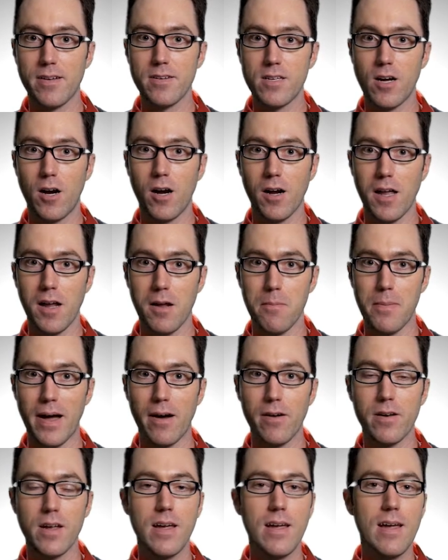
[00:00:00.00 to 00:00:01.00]
on talking
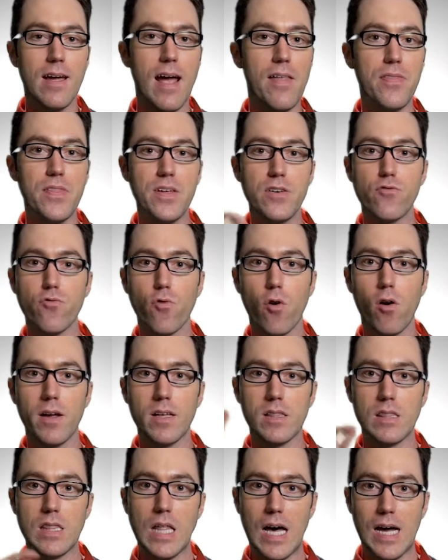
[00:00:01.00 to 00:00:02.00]
about, and then
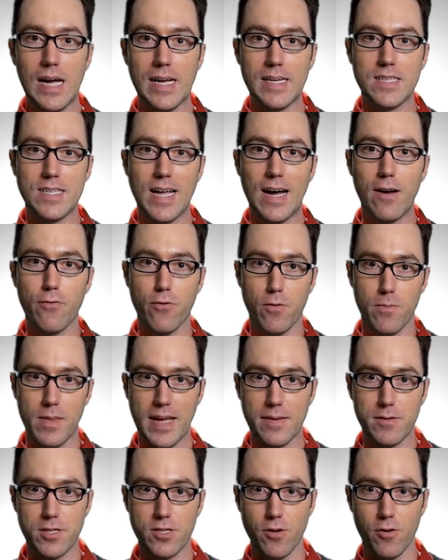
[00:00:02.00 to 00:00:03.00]
drawing lines out from
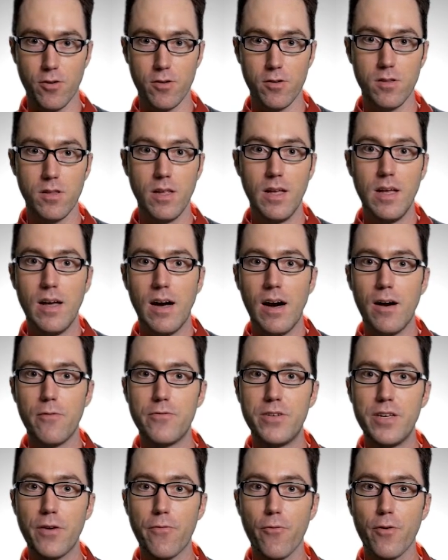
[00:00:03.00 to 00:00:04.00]
that circle
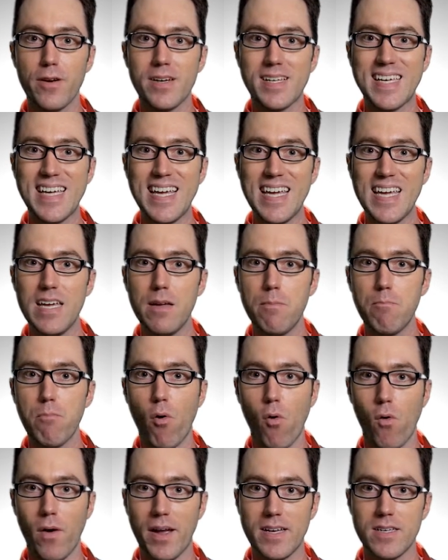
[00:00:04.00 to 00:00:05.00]
of different key
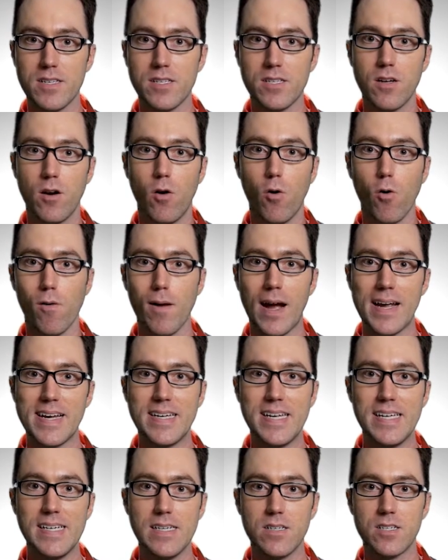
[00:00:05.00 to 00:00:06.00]
points or
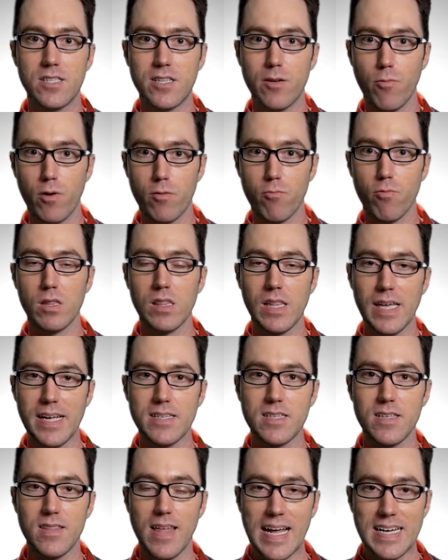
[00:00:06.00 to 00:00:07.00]
ideas that would
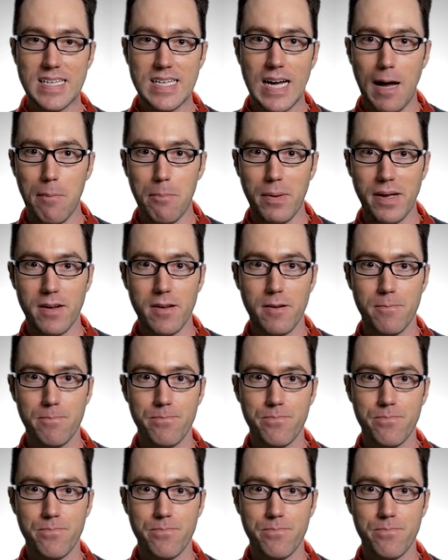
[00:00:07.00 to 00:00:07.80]
relate to that topic.